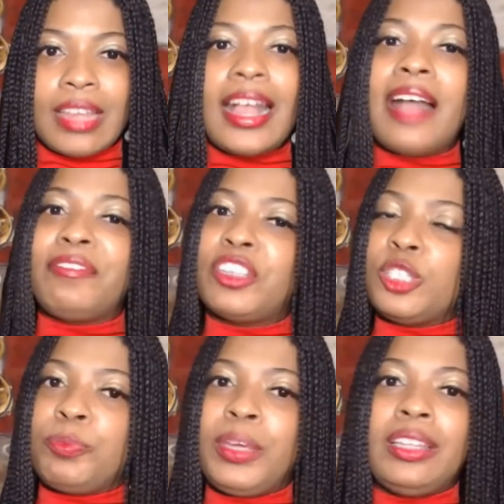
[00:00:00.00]
I have to
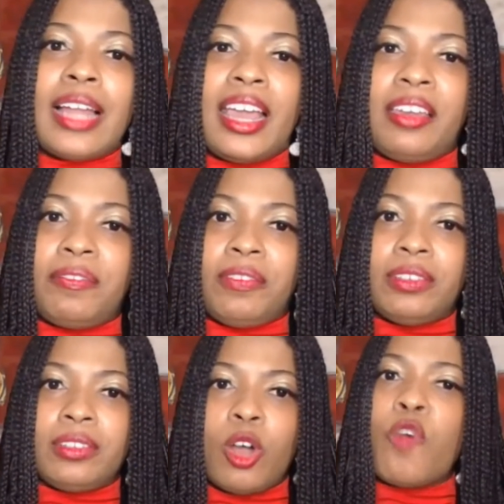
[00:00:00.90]
speak life
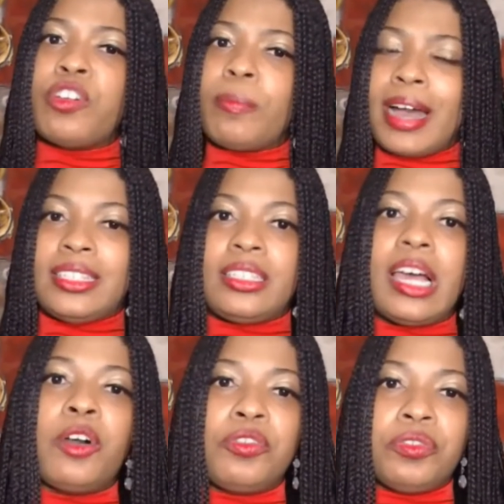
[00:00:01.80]
over
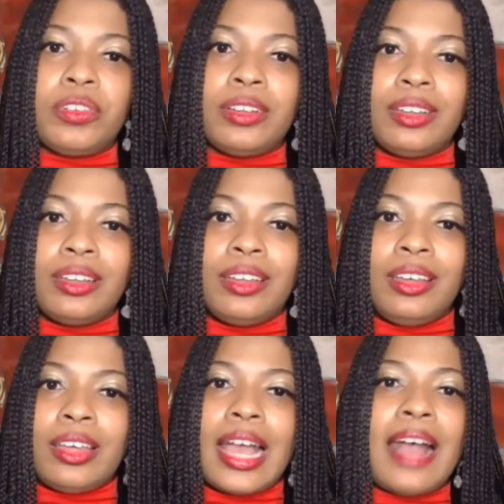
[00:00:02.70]
myself.
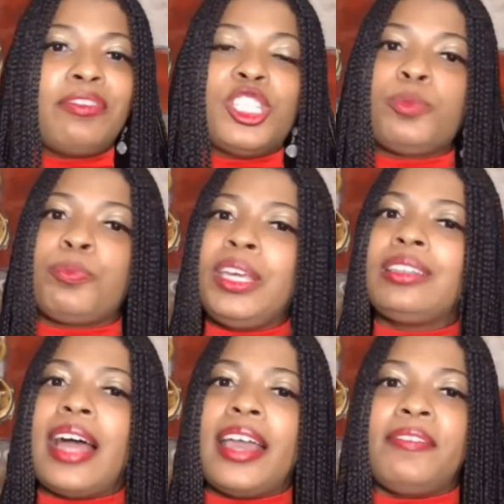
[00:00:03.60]
I have to
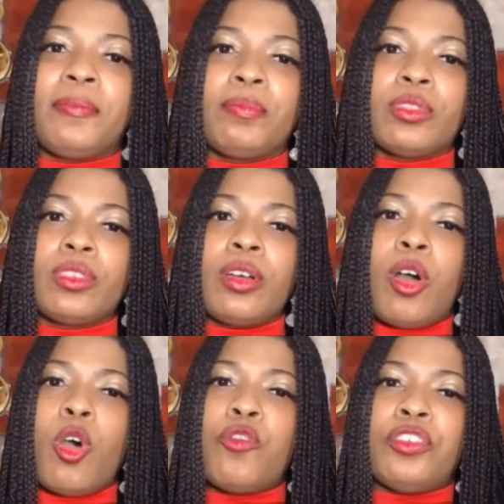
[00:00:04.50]
speak life
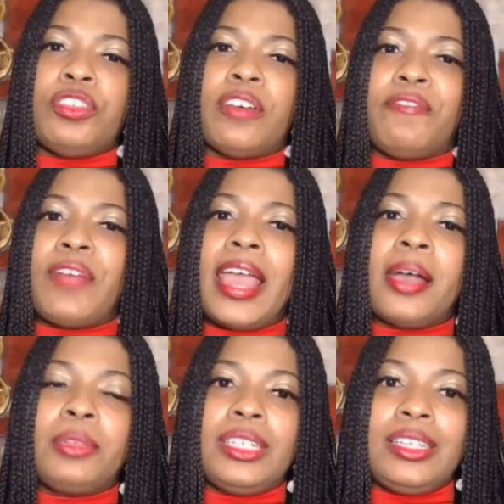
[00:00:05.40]
over the
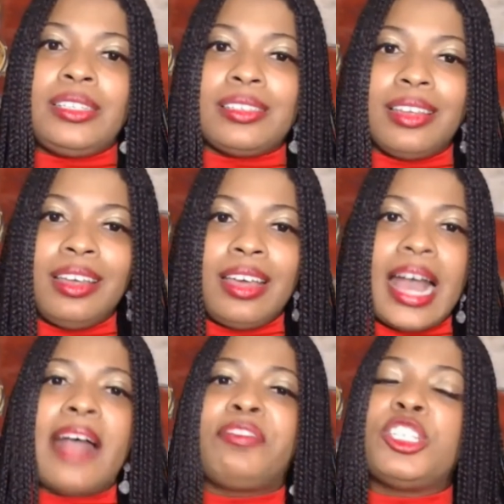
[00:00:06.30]
families.
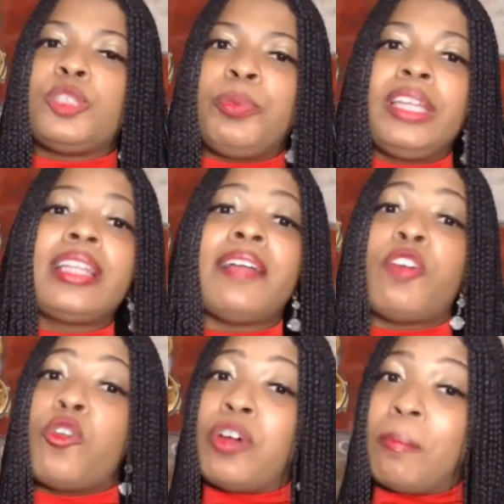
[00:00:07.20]
I have to speak
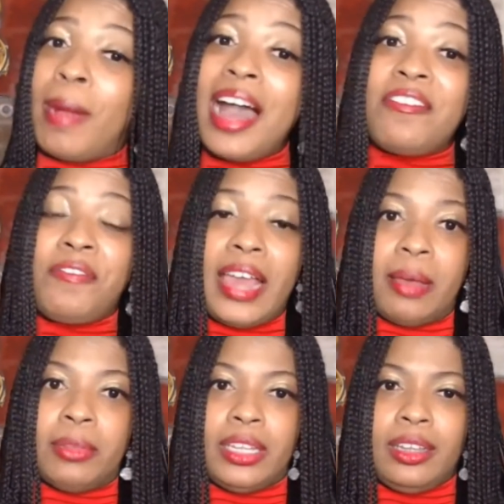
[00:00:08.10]
life over my
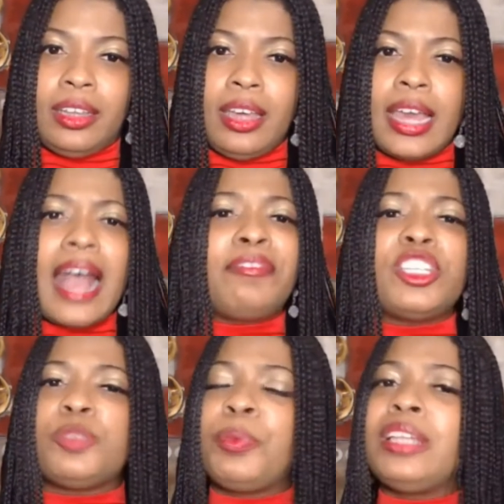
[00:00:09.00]
family. I have
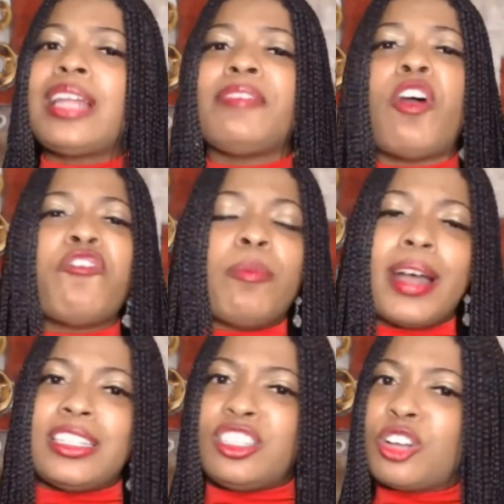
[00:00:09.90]
to speak life over
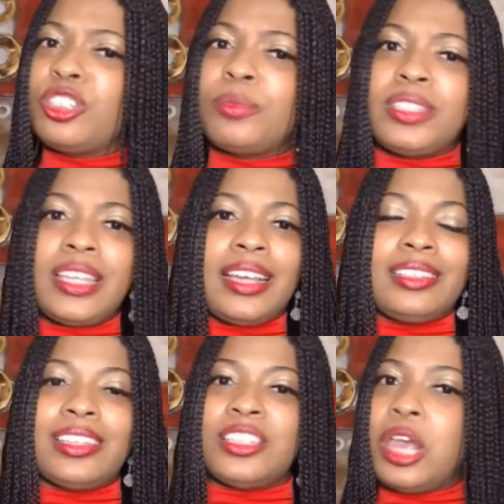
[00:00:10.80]
my
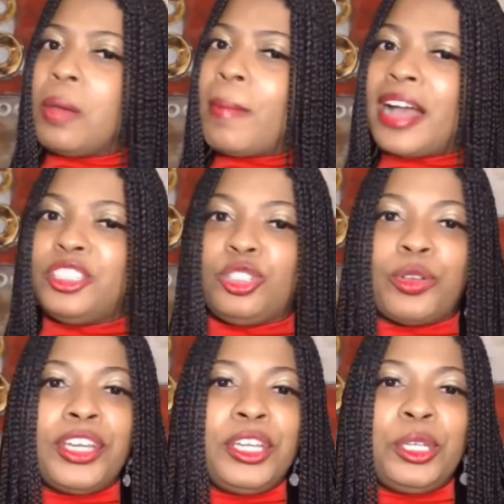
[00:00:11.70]
circumstances, my
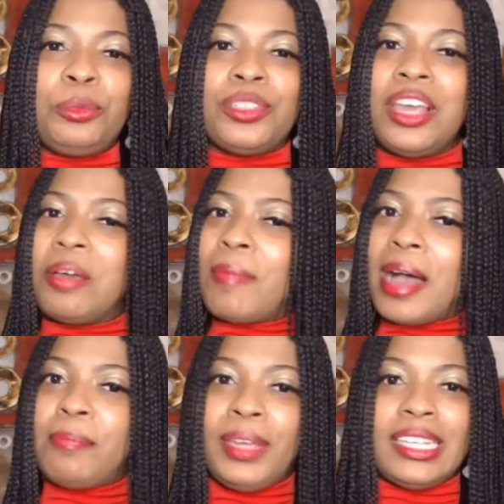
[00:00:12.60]
dreams,
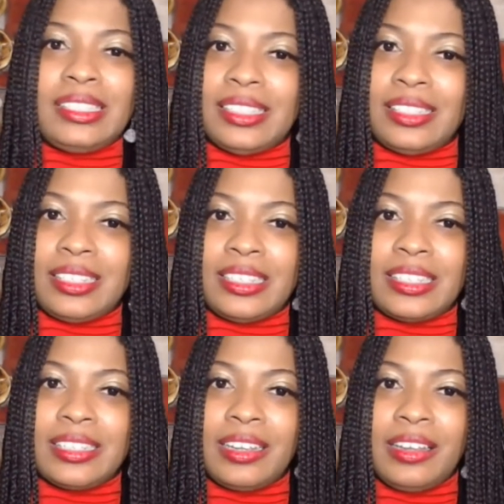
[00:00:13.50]
my
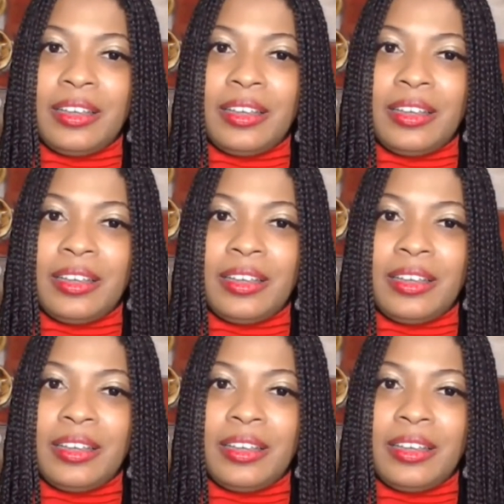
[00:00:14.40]
businesses